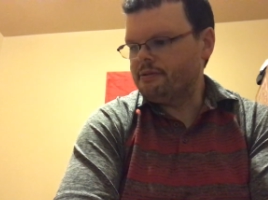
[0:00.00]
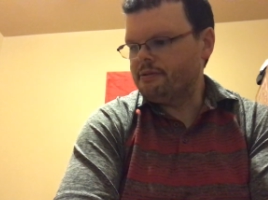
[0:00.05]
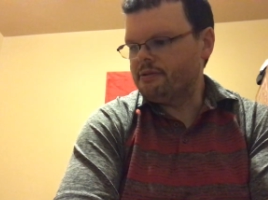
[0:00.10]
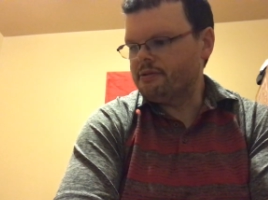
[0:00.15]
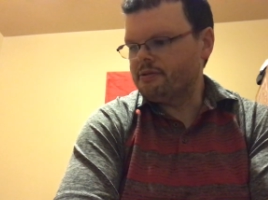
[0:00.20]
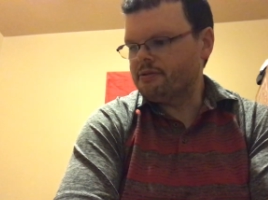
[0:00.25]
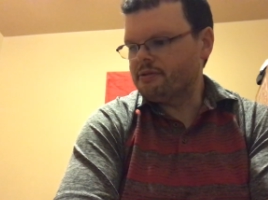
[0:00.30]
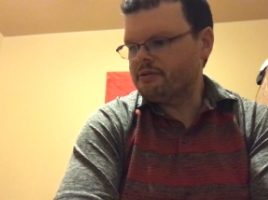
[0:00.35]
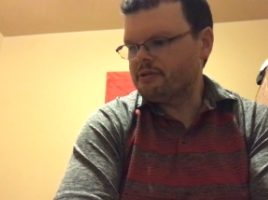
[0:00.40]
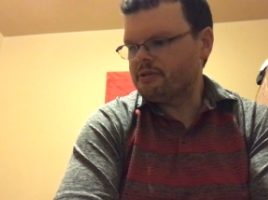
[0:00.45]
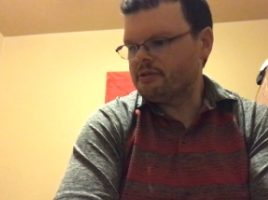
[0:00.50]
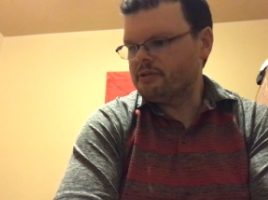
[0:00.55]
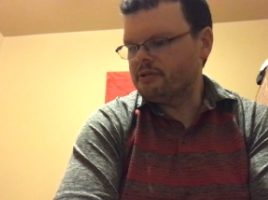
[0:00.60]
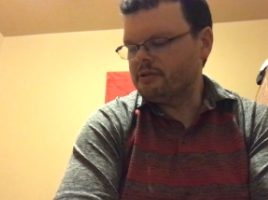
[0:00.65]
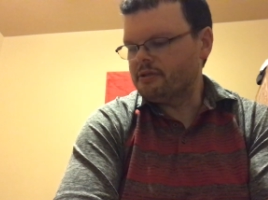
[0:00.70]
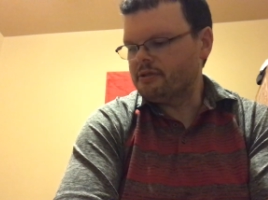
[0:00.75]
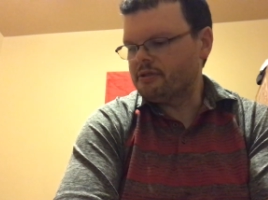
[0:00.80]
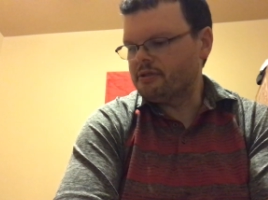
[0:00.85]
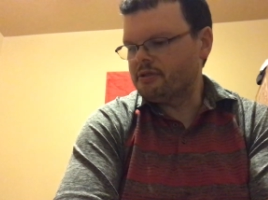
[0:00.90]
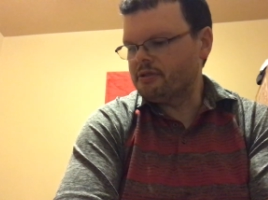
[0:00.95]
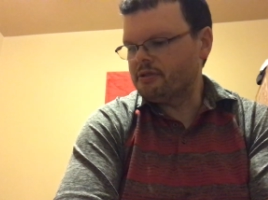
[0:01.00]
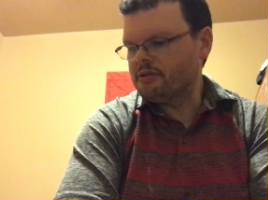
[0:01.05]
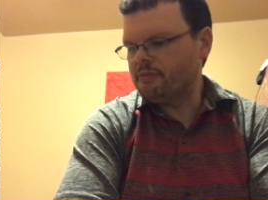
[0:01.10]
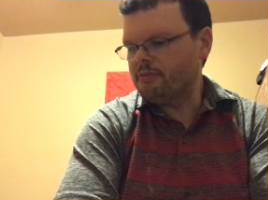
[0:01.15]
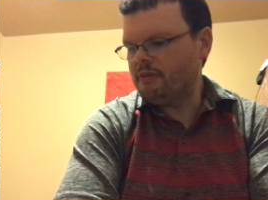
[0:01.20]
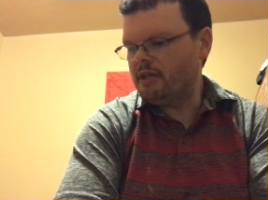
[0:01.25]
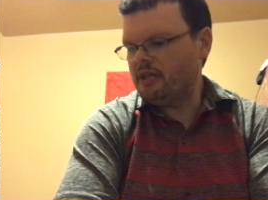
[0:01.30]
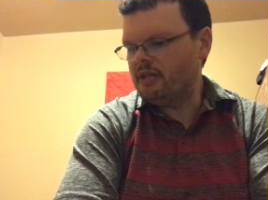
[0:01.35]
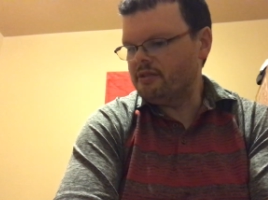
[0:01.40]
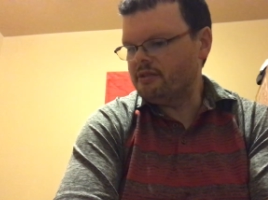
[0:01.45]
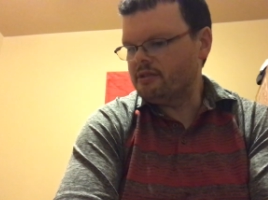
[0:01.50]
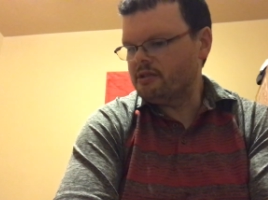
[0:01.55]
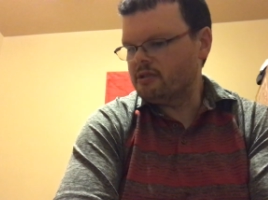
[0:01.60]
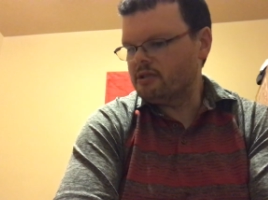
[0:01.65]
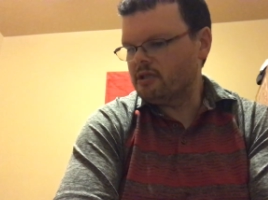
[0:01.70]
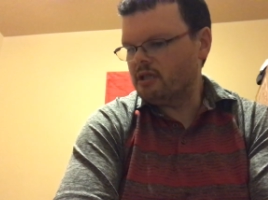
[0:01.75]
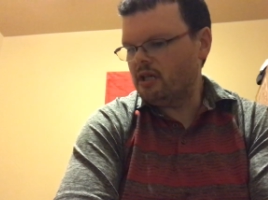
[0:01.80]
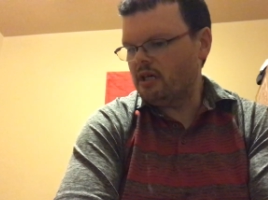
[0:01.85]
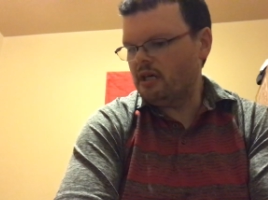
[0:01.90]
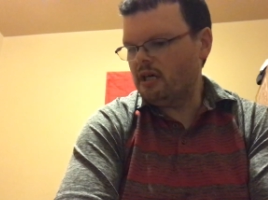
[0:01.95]
there's so
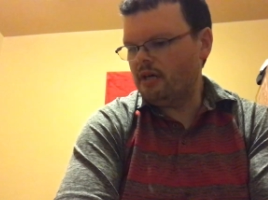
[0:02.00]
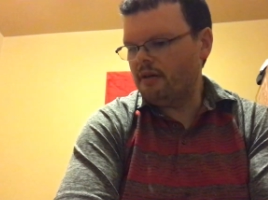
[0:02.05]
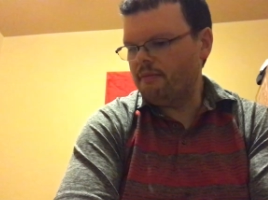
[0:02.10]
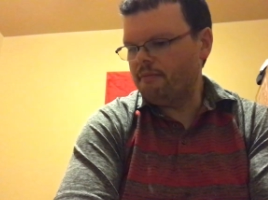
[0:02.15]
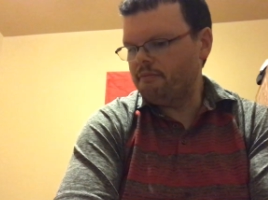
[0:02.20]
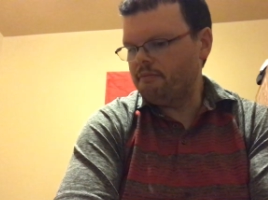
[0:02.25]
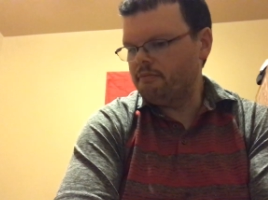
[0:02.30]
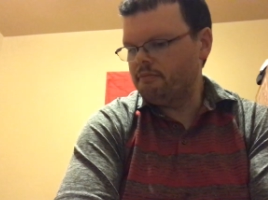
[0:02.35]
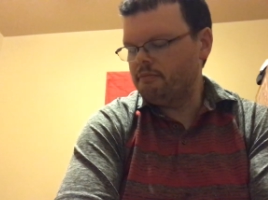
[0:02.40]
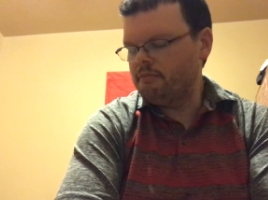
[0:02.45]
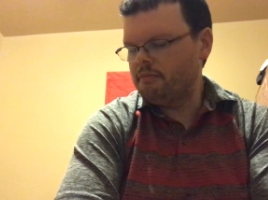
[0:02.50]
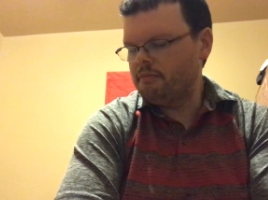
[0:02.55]
much. Um,